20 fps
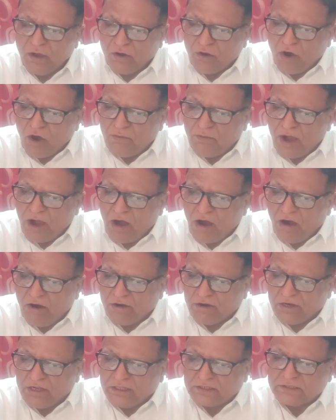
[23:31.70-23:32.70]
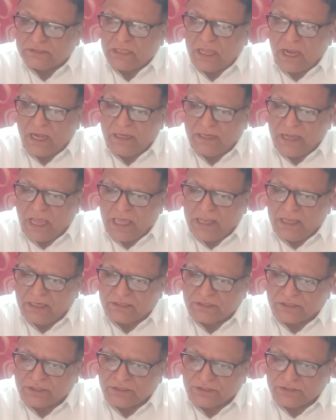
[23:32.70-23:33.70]
orders and
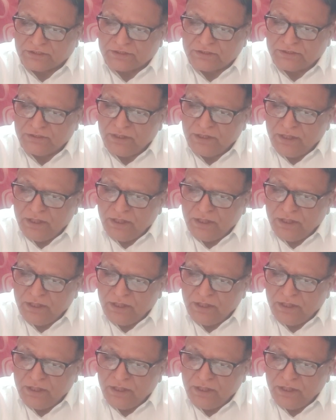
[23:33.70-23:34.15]
directions.